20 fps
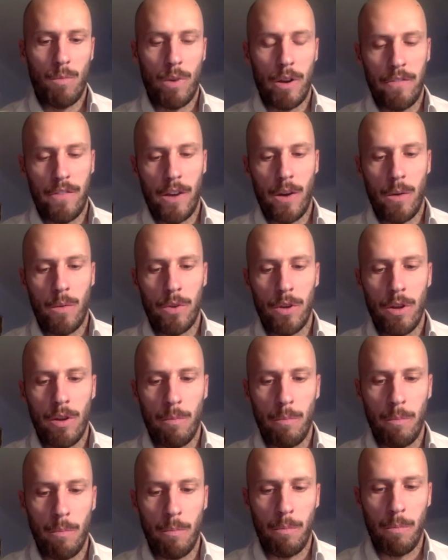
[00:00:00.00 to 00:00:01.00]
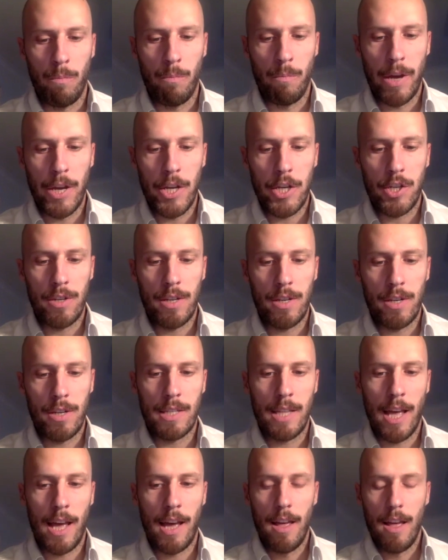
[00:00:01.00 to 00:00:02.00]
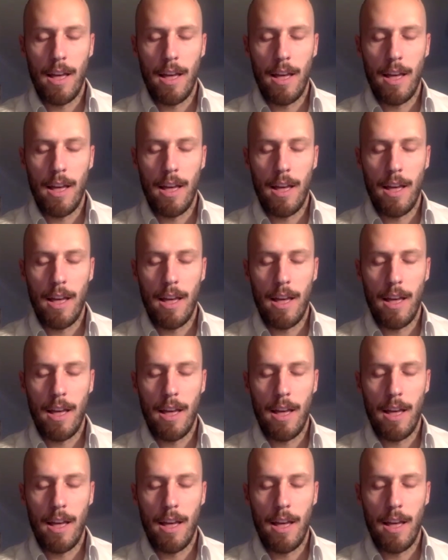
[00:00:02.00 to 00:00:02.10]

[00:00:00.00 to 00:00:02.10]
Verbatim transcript: one thing i want to mention is that